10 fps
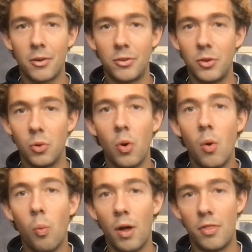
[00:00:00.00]
to do
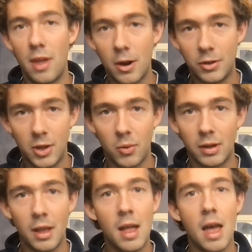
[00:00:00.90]
what they're
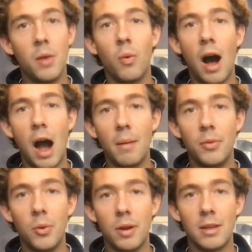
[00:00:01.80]
doing and what
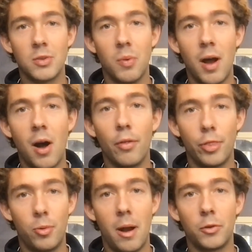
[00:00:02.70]
I'm doing as well
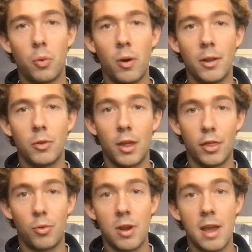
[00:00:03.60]
throughout
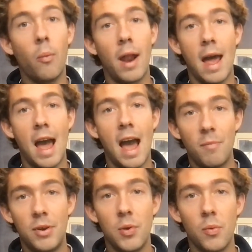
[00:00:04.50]
2023 and what I
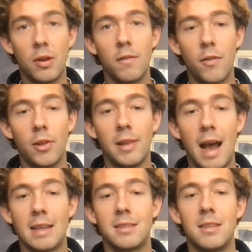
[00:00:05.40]
have been doing the
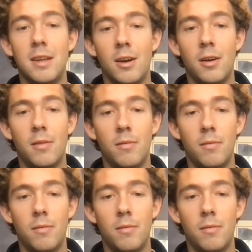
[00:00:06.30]
last year.